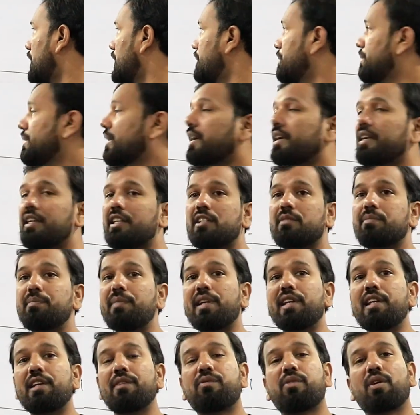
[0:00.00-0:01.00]
IBRD is
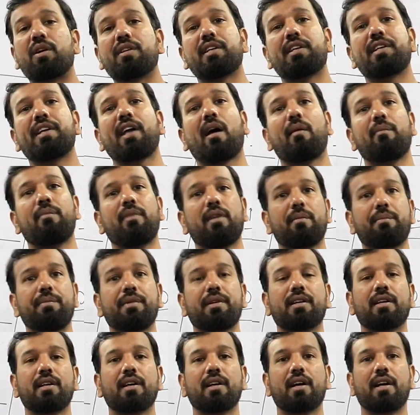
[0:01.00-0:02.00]
mainly for the
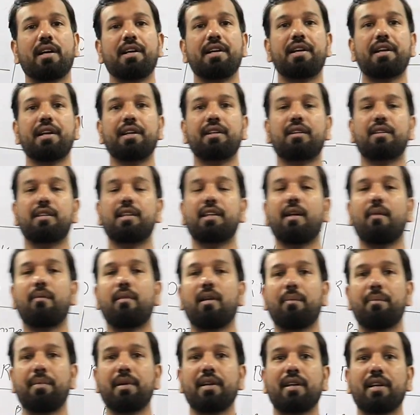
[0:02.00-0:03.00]
developed countries or the
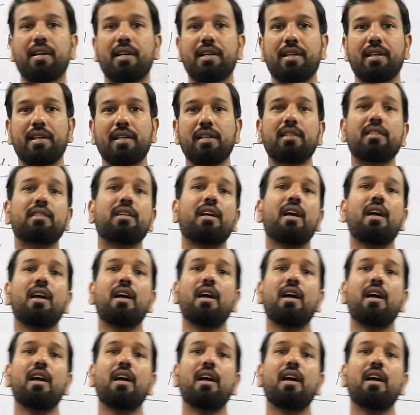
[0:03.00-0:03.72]
developing countries.